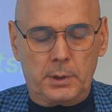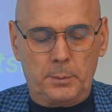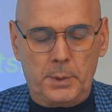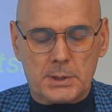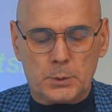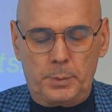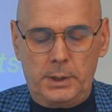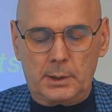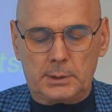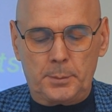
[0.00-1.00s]
Virtual
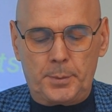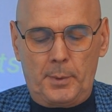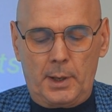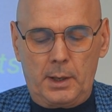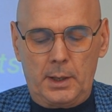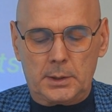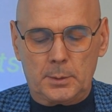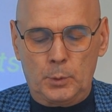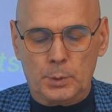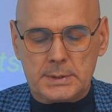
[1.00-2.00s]
reality already fills
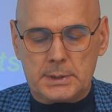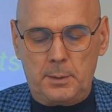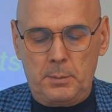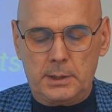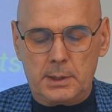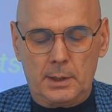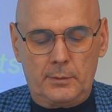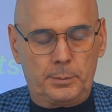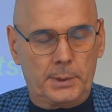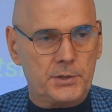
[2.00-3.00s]
up the inner
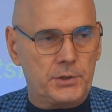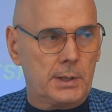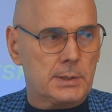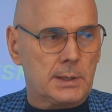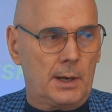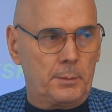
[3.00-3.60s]
world of the subject